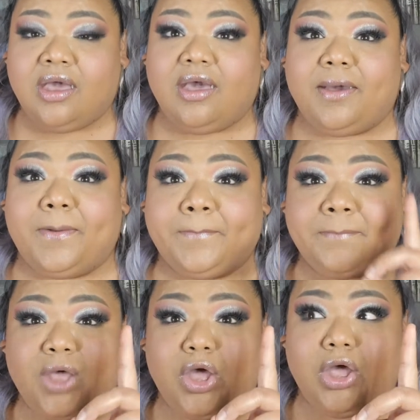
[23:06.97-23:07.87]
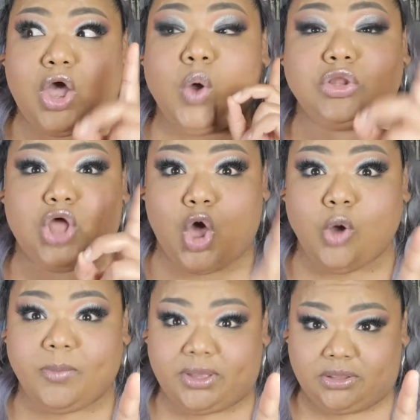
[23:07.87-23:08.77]
Um,
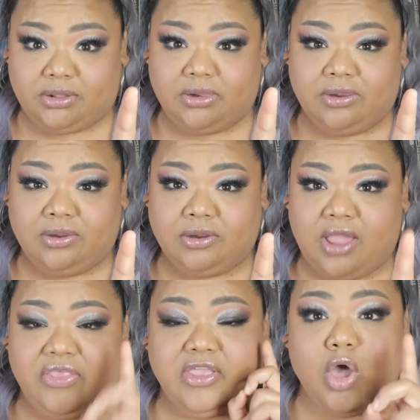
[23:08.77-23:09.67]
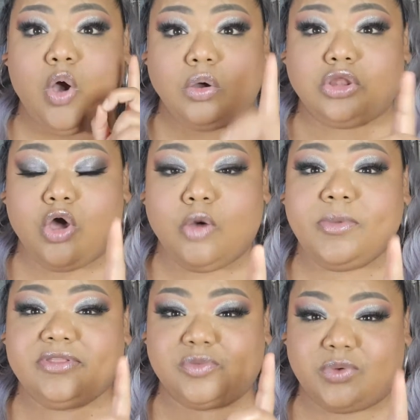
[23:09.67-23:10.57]
Oklahoma. I think Oklahoma
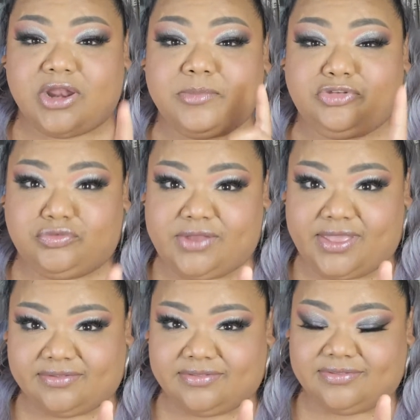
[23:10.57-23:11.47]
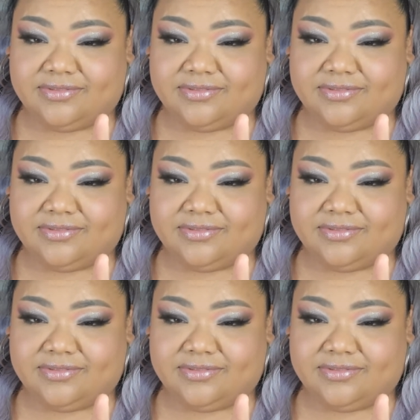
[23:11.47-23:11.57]
is the one I'm gonna do next.